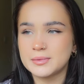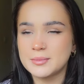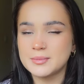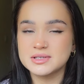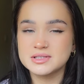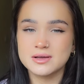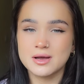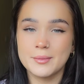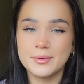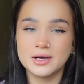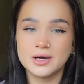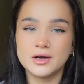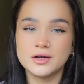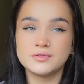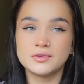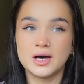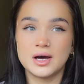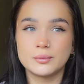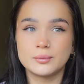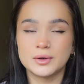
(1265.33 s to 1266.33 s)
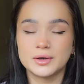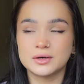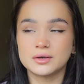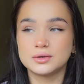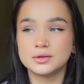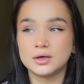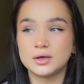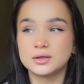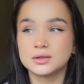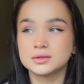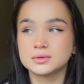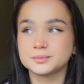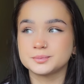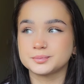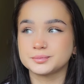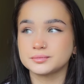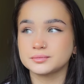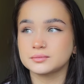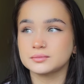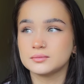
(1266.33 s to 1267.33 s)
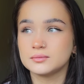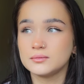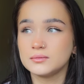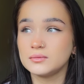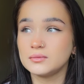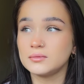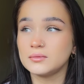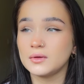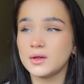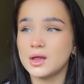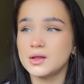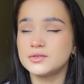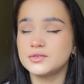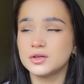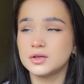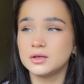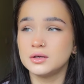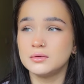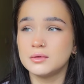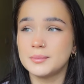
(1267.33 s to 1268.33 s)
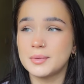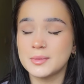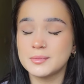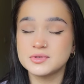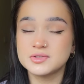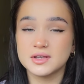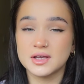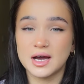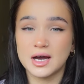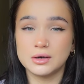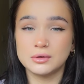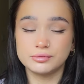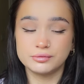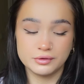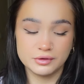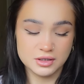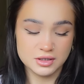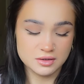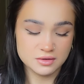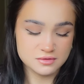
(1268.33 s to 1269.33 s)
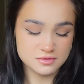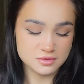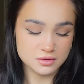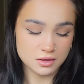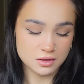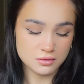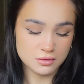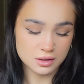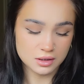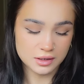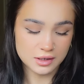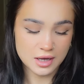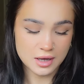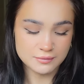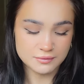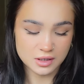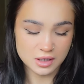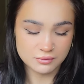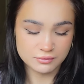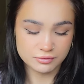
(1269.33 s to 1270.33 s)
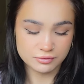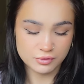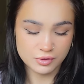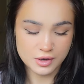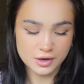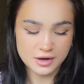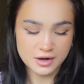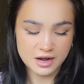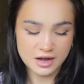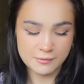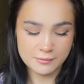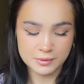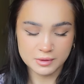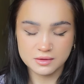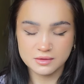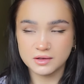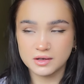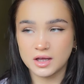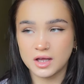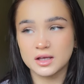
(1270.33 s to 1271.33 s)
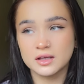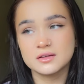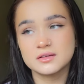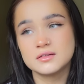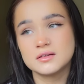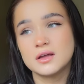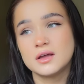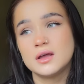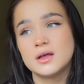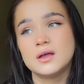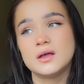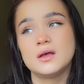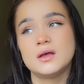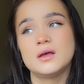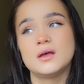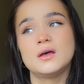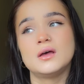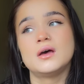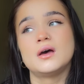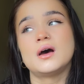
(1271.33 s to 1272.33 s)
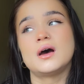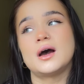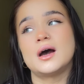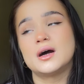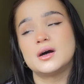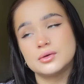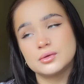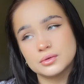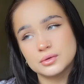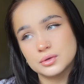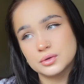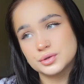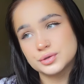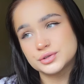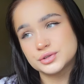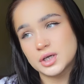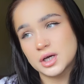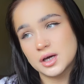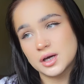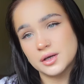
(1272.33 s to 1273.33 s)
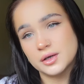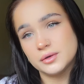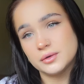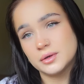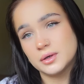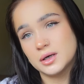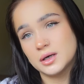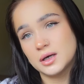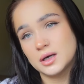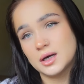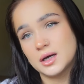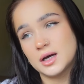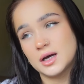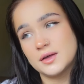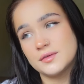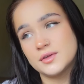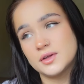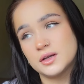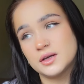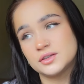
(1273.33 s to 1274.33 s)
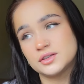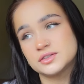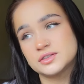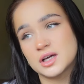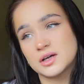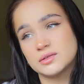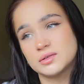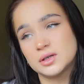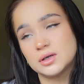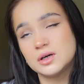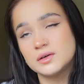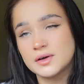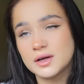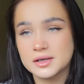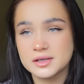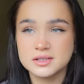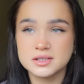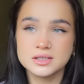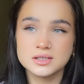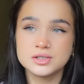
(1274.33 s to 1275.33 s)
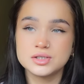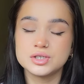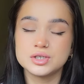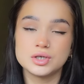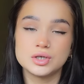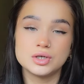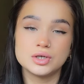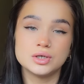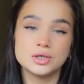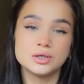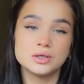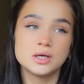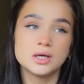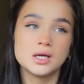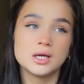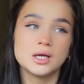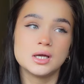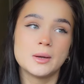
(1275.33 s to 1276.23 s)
mum is coming over at 1 o'clock to babysit Alfie, so I'm gonna get him down for a nap in the next hour or so, and then I just have a lot of editing to do.